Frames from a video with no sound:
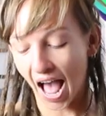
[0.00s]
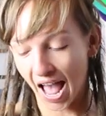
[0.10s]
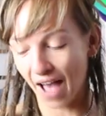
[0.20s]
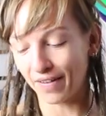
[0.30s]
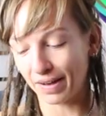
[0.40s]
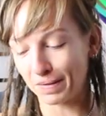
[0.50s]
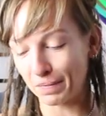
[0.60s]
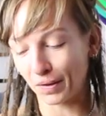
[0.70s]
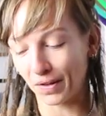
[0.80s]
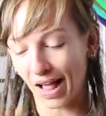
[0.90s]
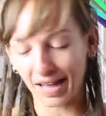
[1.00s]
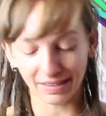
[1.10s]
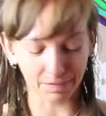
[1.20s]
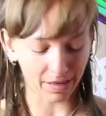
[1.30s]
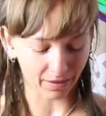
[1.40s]
I have had people
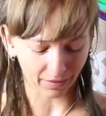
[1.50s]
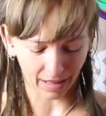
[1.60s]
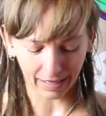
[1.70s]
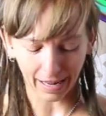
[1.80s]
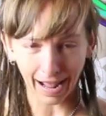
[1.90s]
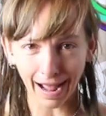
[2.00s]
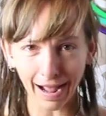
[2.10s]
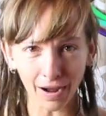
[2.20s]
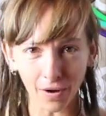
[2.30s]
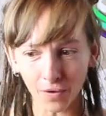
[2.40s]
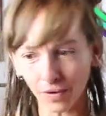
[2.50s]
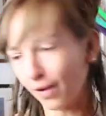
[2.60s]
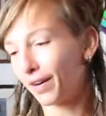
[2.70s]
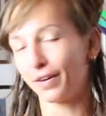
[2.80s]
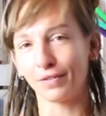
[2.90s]
ask me, they're like, "How
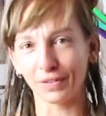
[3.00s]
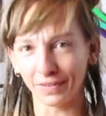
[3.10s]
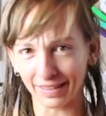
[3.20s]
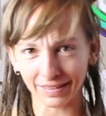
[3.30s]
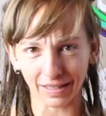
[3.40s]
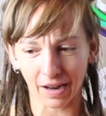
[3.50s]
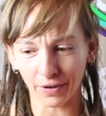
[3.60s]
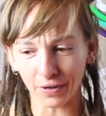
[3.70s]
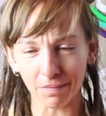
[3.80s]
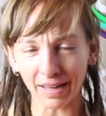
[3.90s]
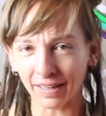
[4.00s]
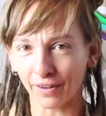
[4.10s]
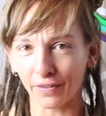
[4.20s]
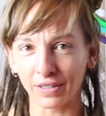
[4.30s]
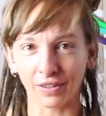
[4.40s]
are you doing? So how are you making
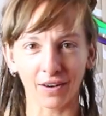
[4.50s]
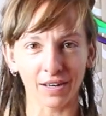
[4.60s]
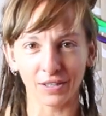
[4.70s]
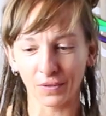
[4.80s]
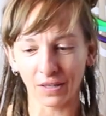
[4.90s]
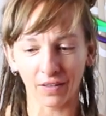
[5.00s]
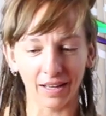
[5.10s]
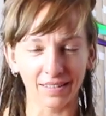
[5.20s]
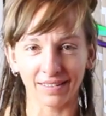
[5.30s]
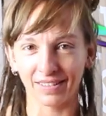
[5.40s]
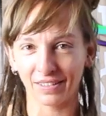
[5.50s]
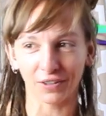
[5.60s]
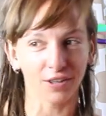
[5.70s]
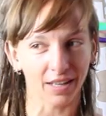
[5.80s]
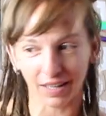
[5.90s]
all this art and doing all this and
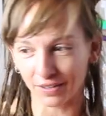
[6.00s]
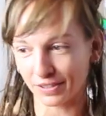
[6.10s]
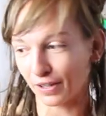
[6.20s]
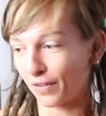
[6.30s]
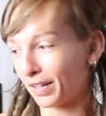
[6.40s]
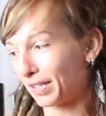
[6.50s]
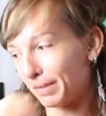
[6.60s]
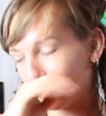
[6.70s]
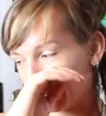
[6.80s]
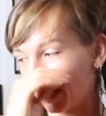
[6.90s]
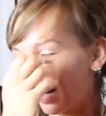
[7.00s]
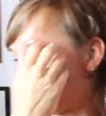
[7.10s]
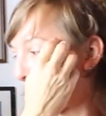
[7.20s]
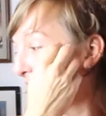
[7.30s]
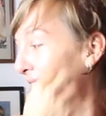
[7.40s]
still cooking yourself all these meals?" Blah, blah,
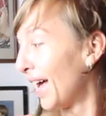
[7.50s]
blah.